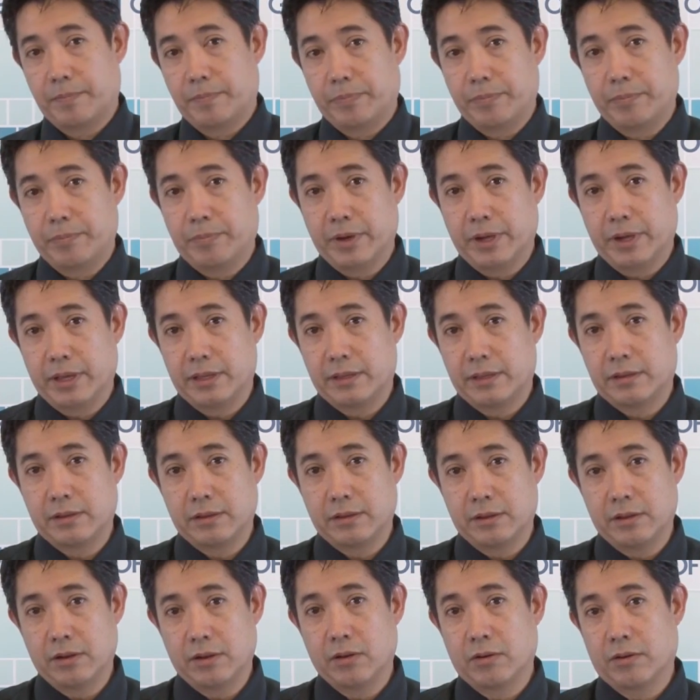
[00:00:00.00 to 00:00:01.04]
but
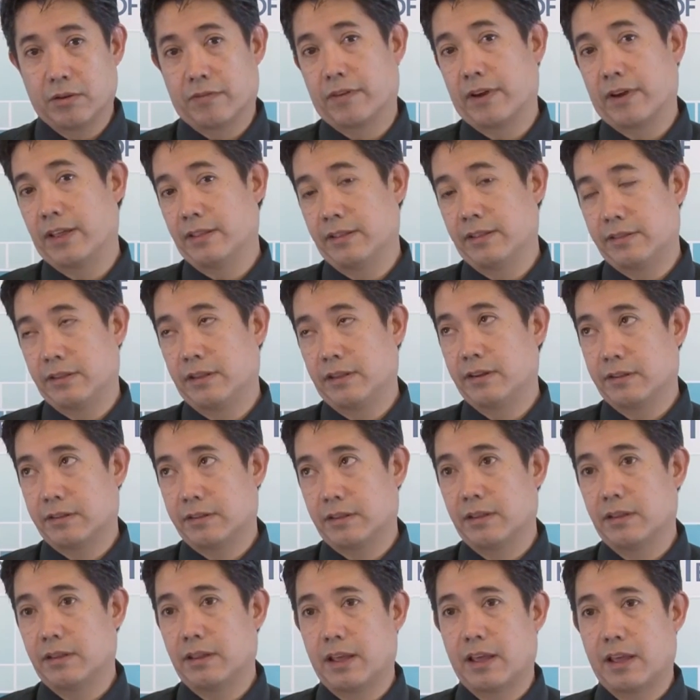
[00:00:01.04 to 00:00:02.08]
to notify the
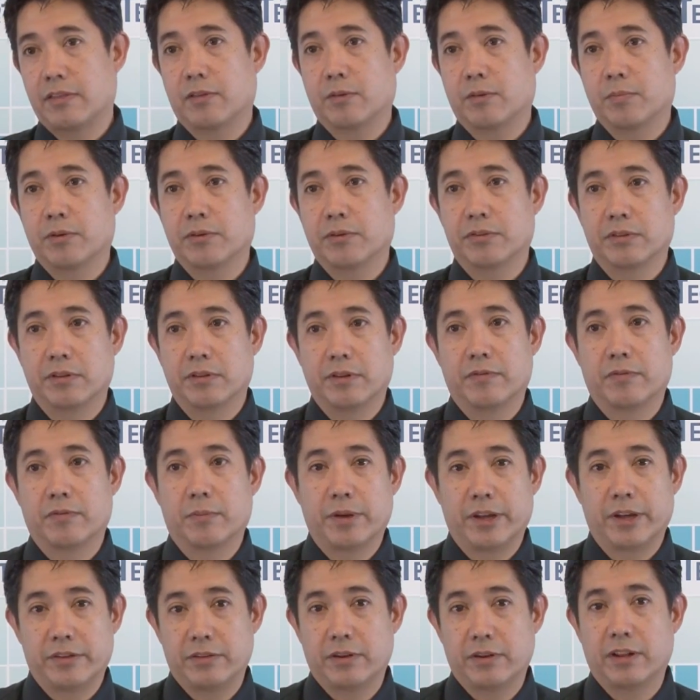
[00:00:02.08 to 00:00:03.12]
citizen that their personal
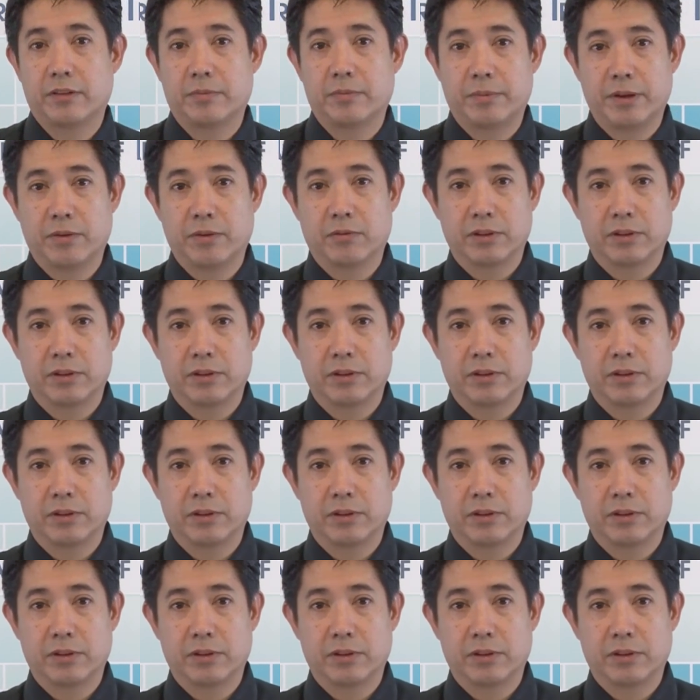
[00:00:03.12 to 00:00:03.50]
information has been